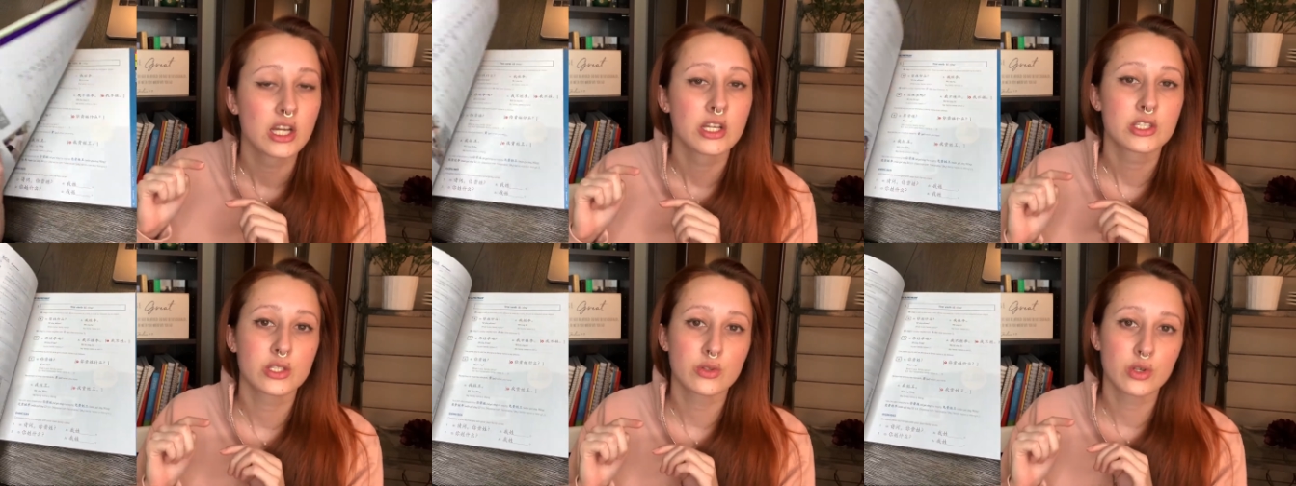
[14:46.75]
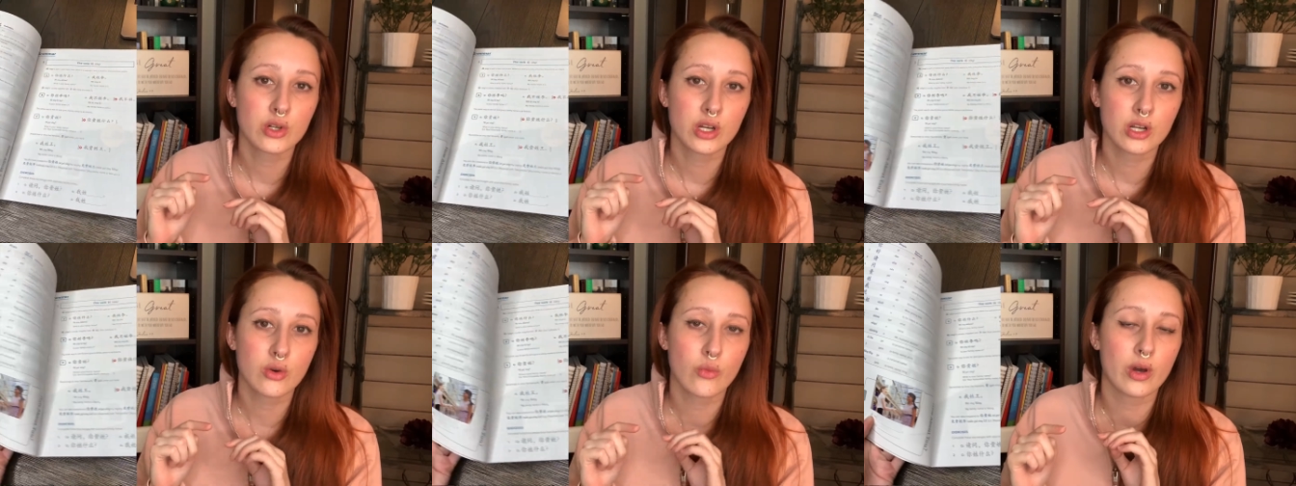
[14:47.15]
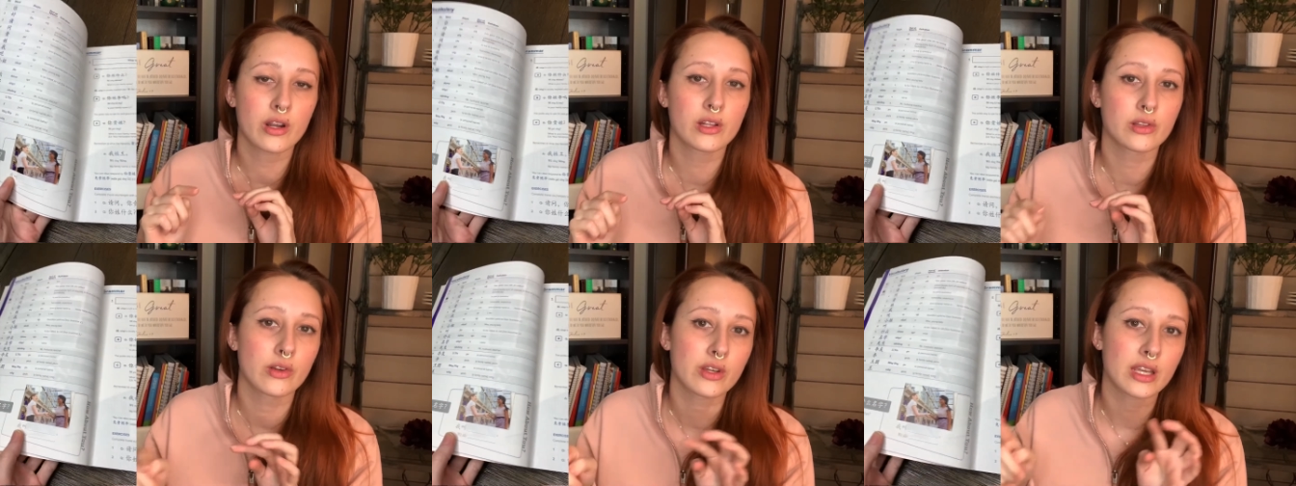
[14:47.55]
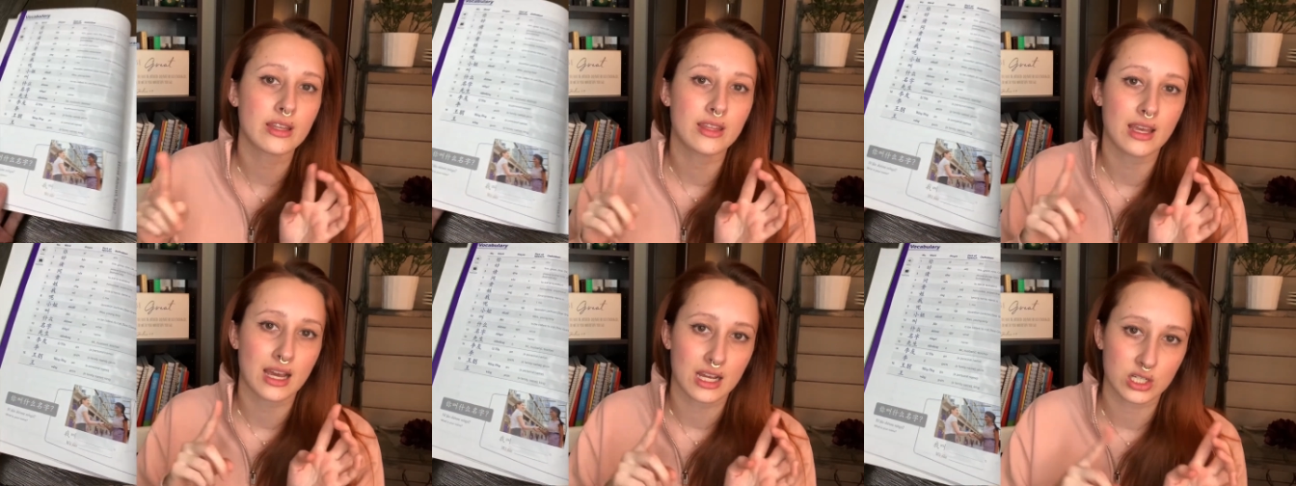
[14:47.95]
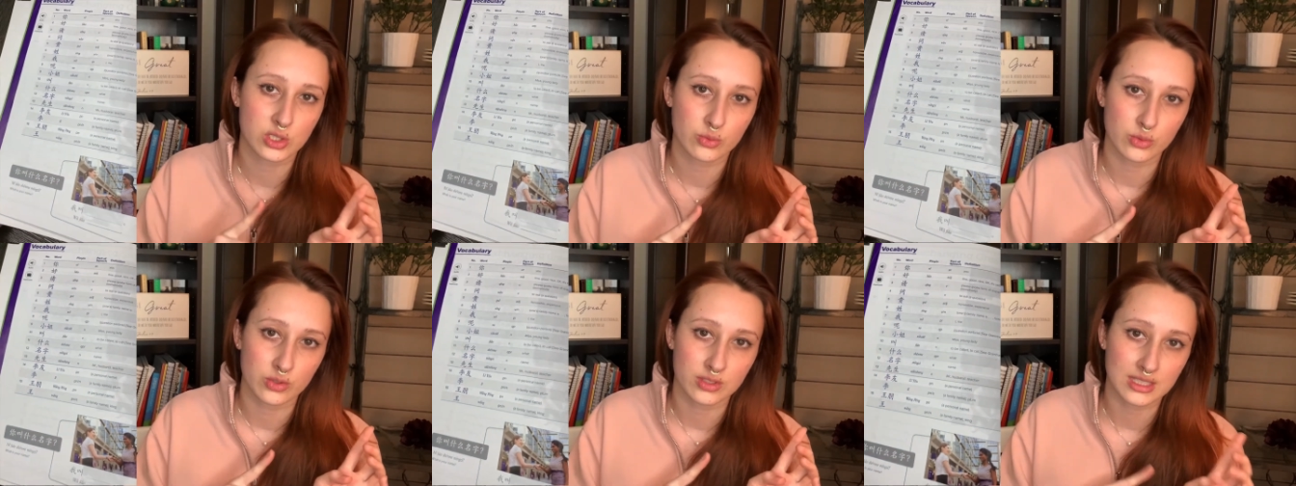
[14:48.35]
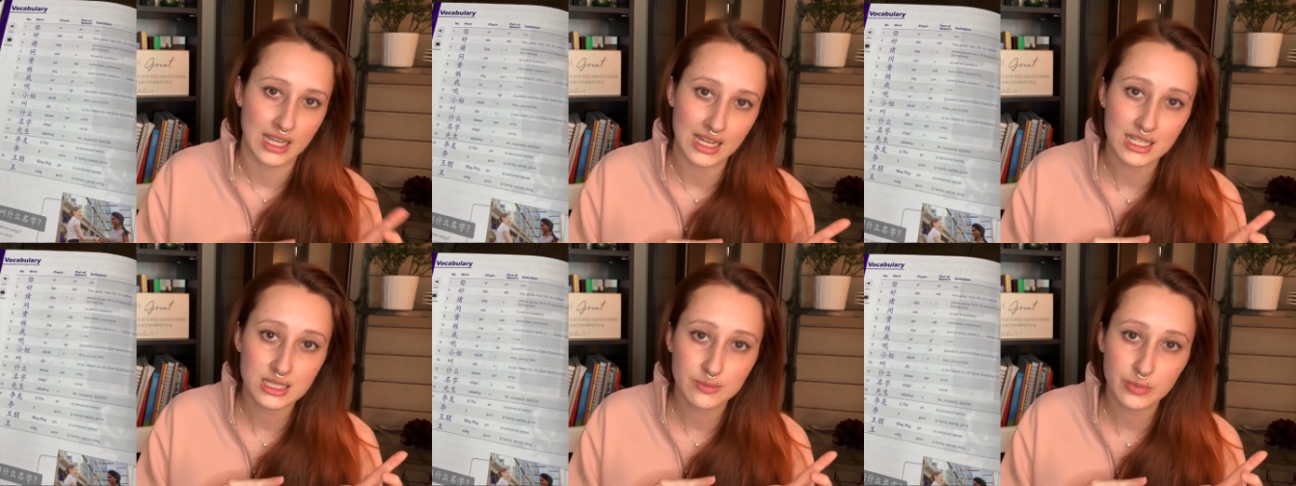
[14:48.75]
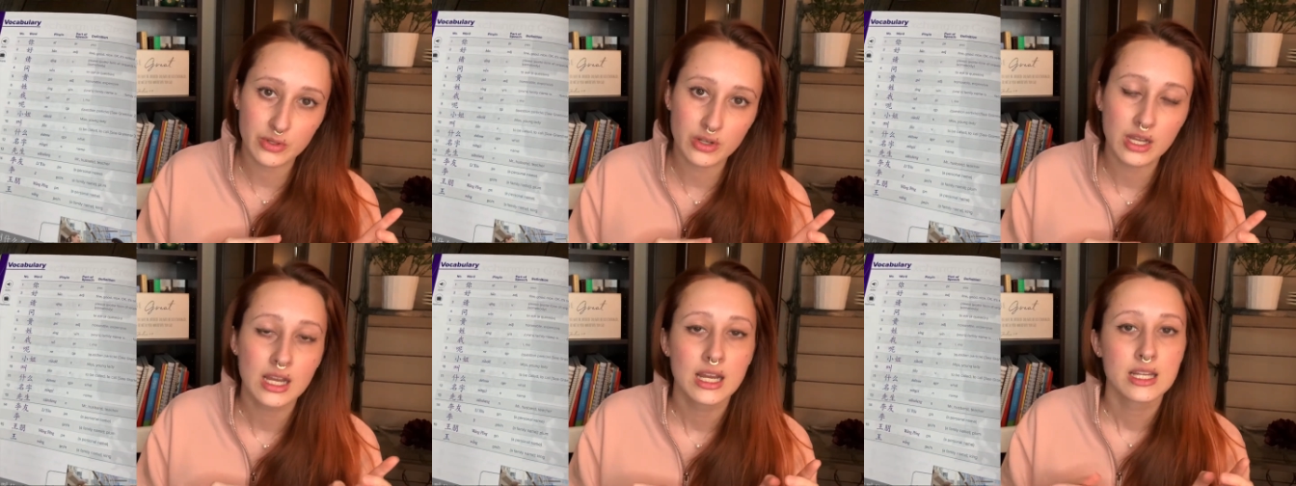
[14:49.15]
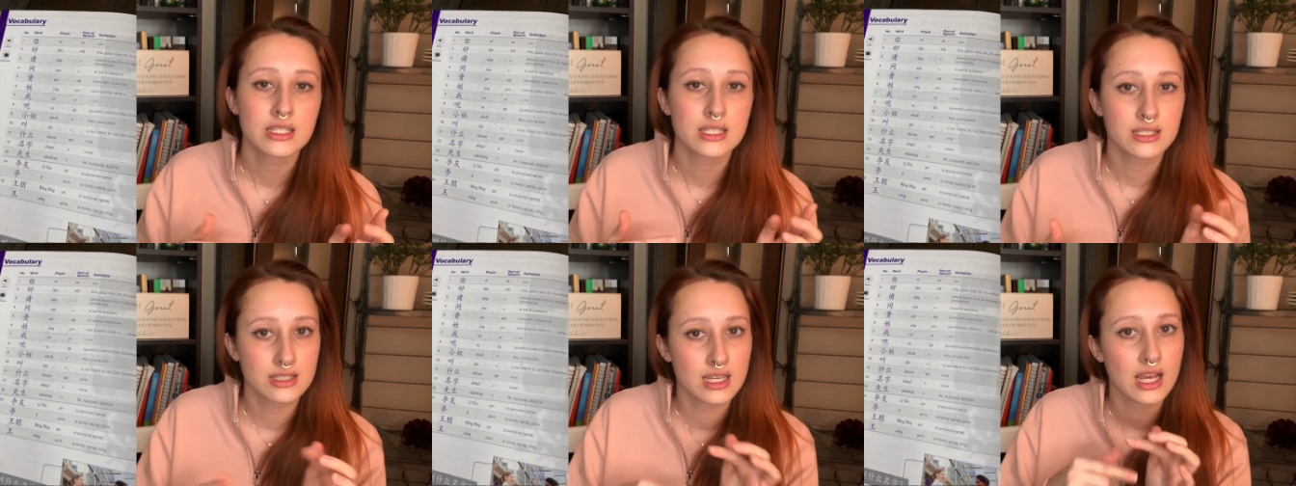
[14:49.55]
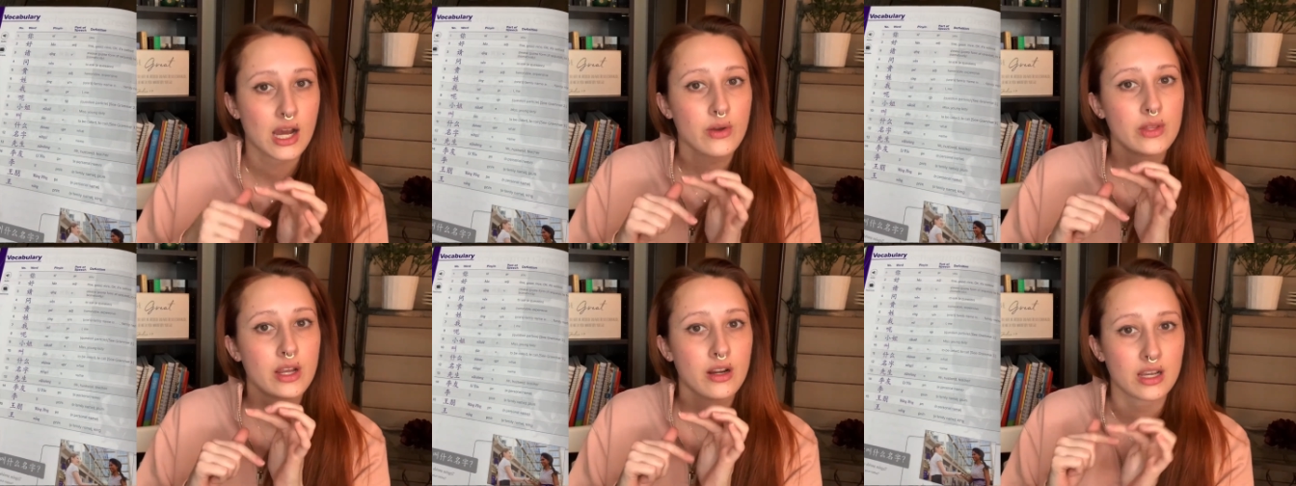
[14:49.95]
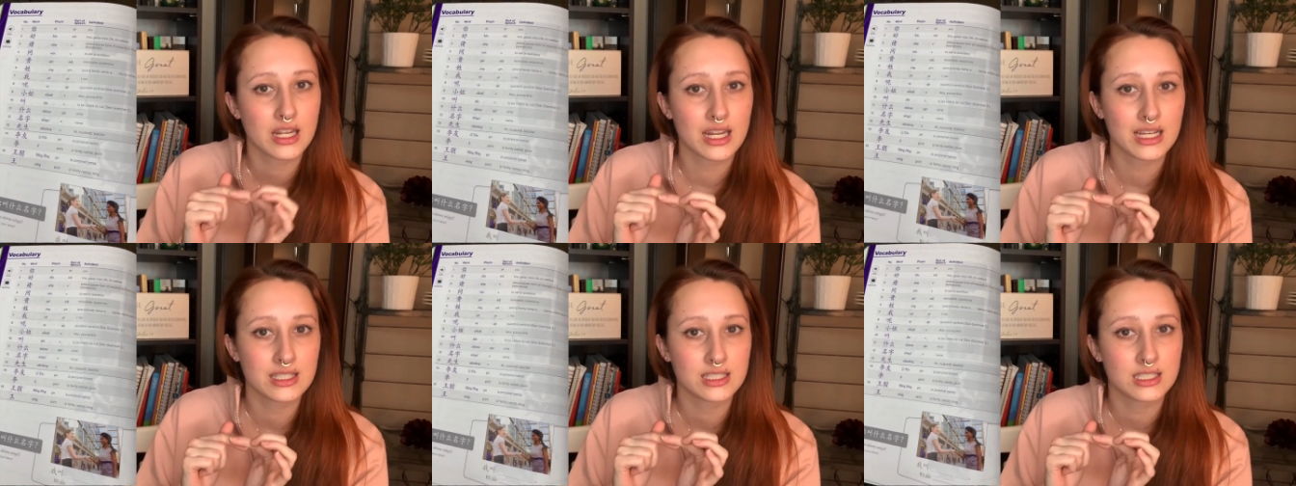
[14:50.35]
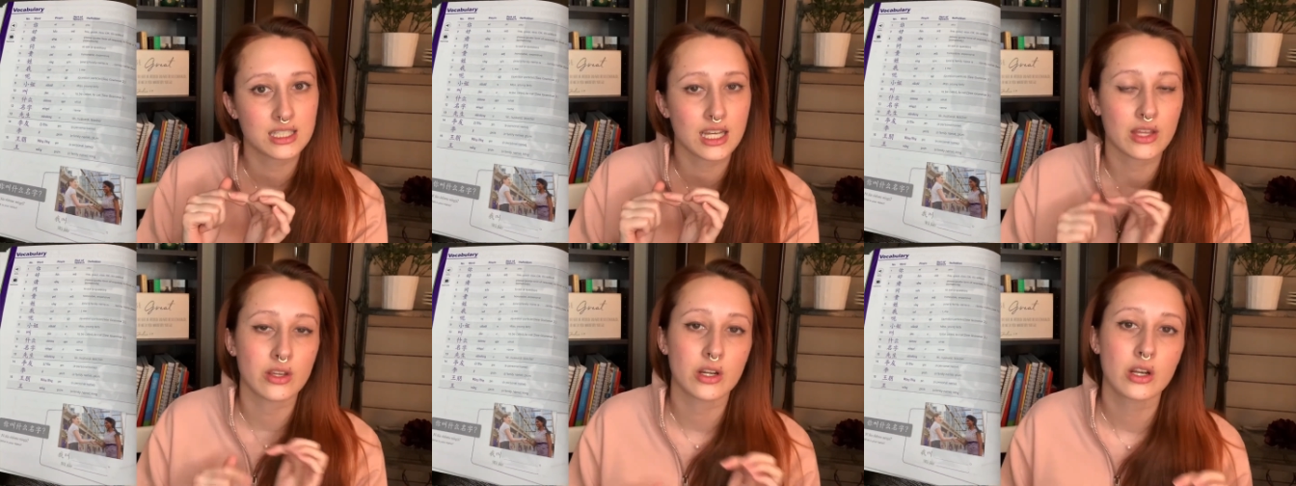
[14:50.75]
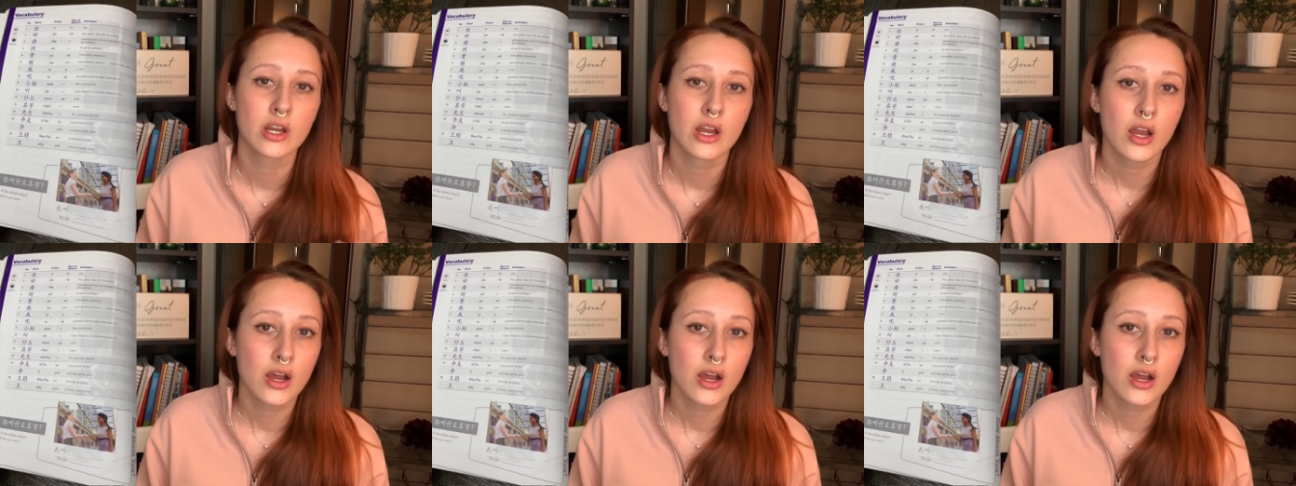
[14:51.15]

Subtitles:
So you're going to want to look in the actual textbook to see how they are connected together.